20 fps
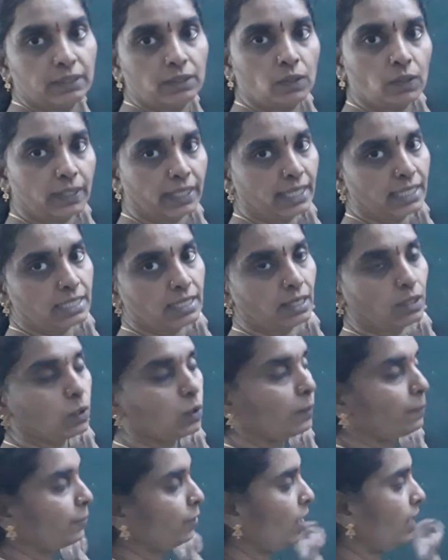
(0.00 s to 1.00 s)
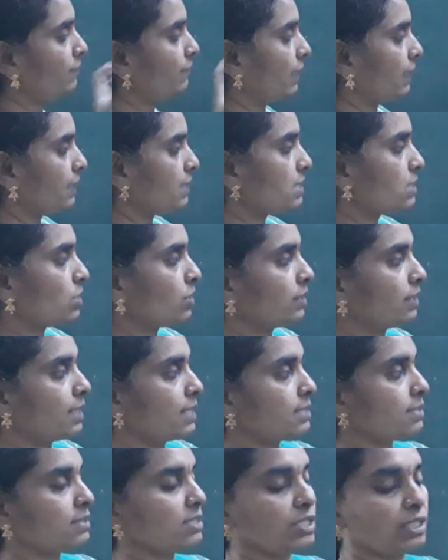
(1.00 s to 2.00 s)
Okay, hope you have understood
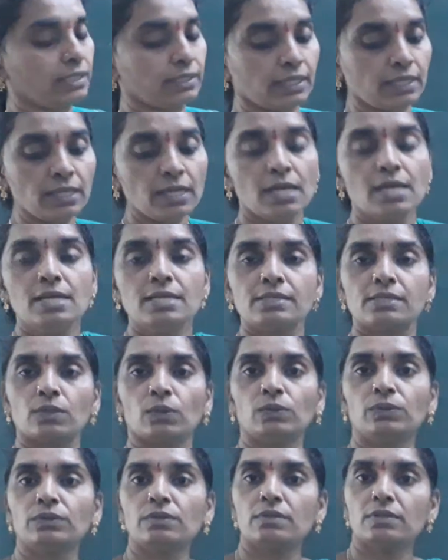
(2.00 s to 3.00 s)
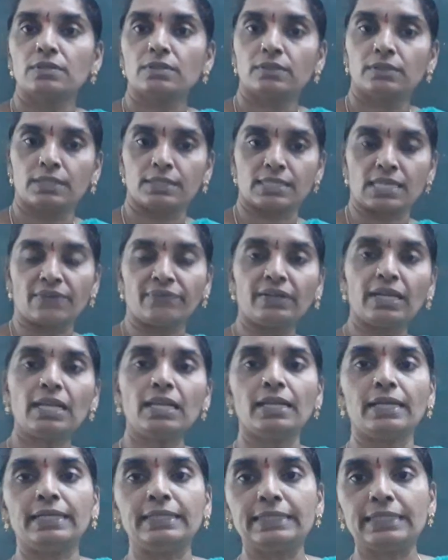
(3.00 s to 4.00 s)
this children. So the several
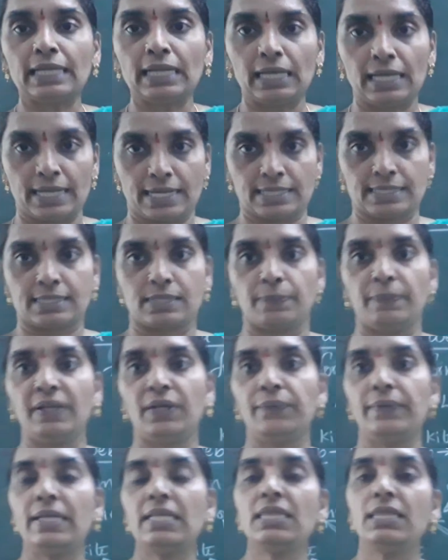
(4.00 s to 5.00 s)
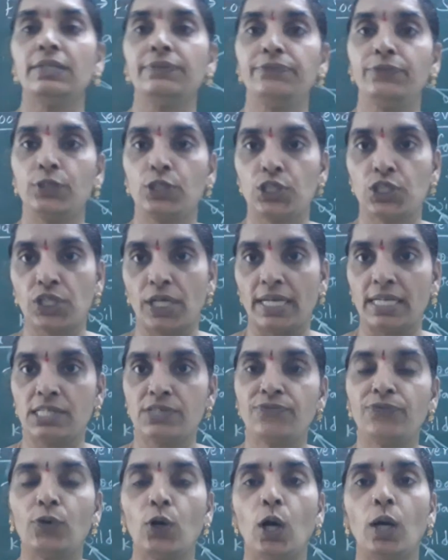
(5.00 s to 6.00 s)
interlinks between the food
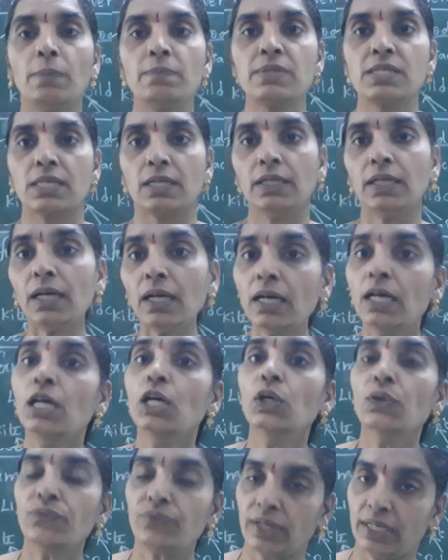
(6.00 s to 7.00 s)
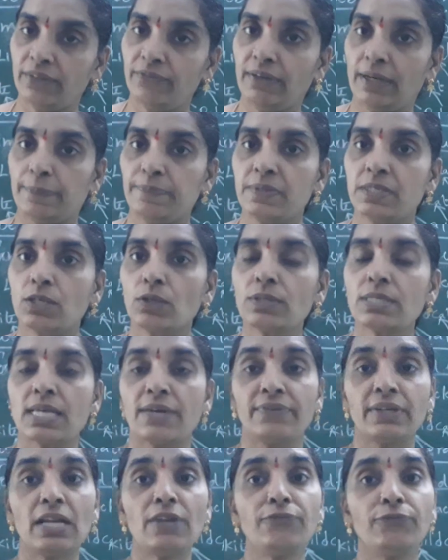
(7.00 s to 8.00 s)
chain forms a food web. So
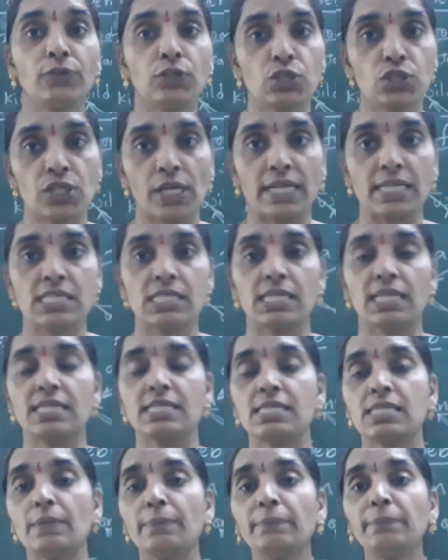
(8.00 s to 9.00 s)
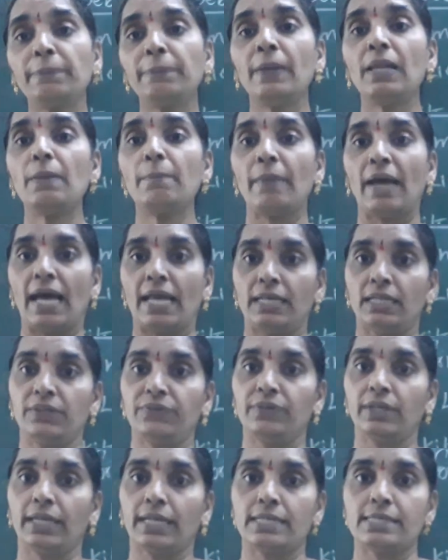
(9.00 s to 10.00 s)
several food chains, in simple manner
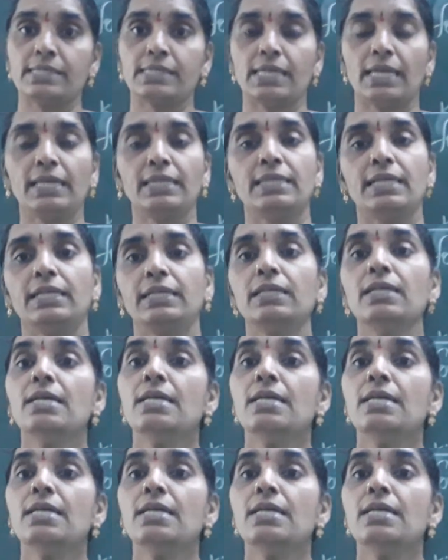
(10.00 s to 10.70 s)
we can say that